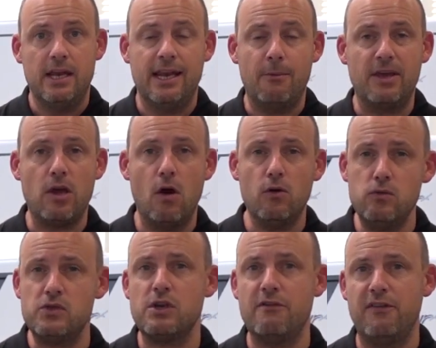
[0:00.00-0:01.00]
Now we can't
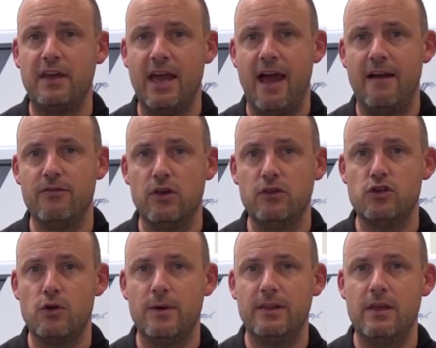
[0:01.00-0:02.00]
also forget that
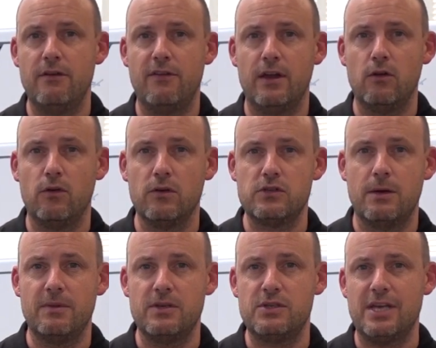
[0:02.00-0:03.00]
during the event on
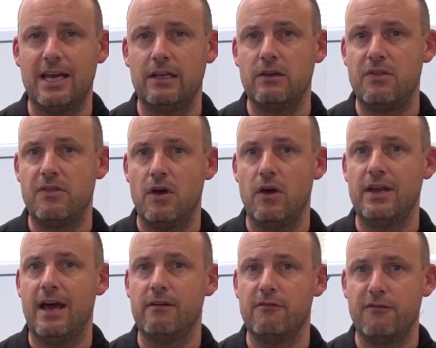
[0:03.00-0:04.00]
October the 2nd, 3rd
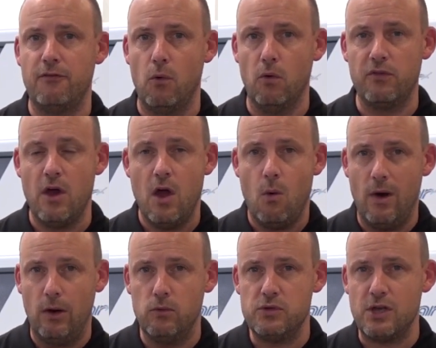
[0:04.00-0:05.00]
and 4th
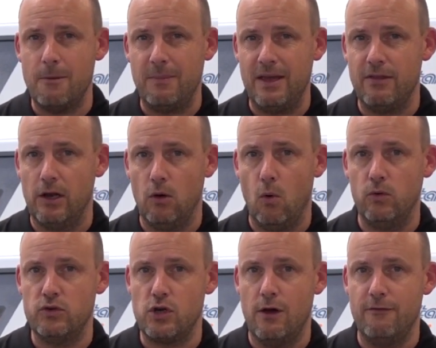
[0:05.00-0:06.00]
will also be the
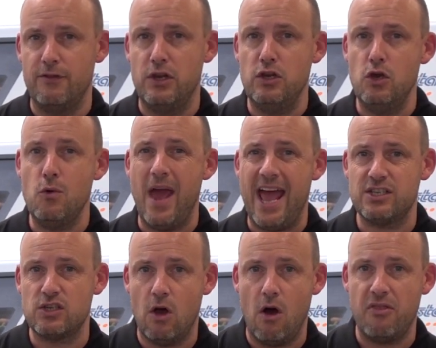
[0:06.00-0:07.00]
launch of the new
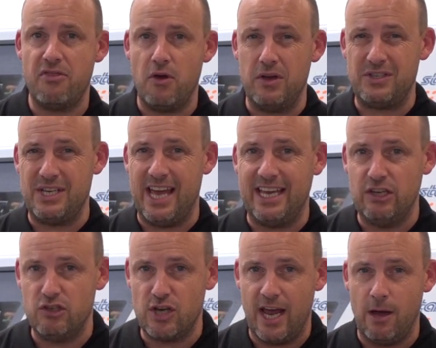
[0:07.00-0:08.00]

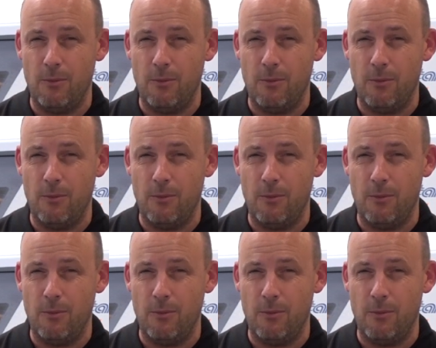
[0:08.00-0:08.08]
SR38J.